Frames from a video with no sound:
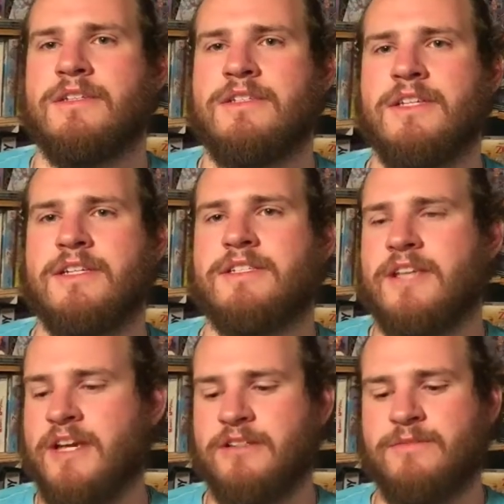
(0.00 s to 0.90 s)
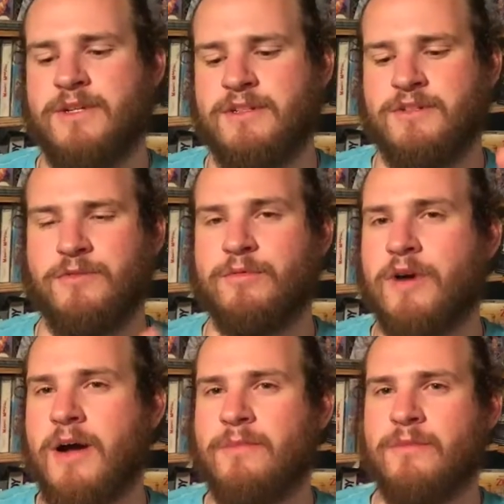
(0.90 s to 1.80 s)
6 takes me to
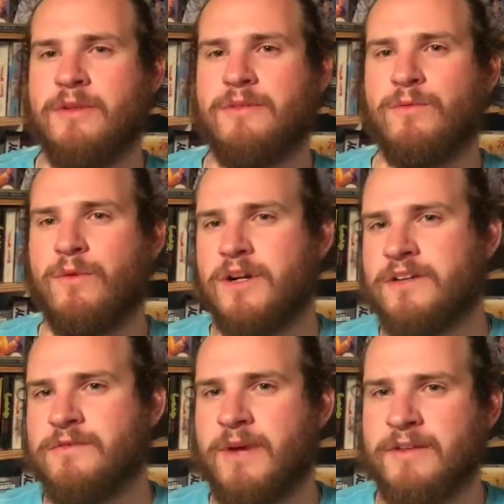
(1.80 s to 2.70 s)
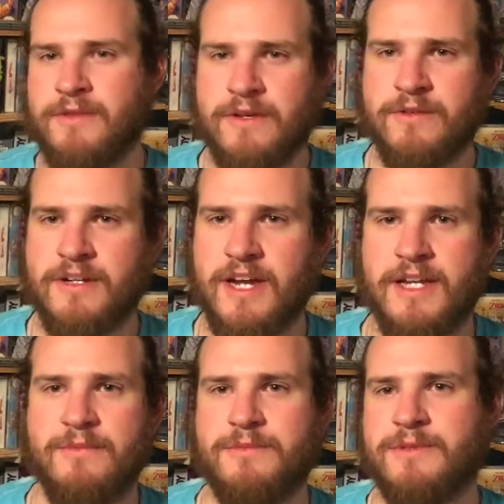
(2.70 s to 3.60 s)
probably one of my favorite
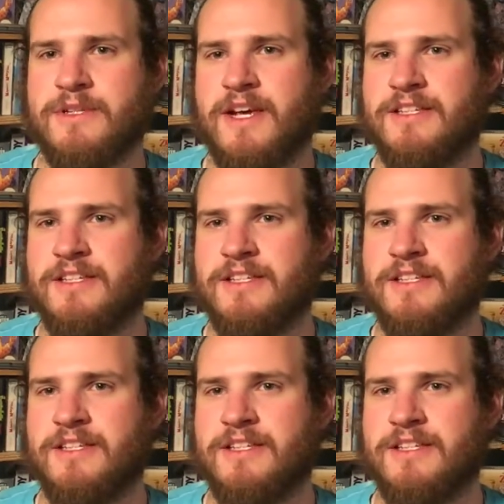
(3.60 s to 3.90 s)
games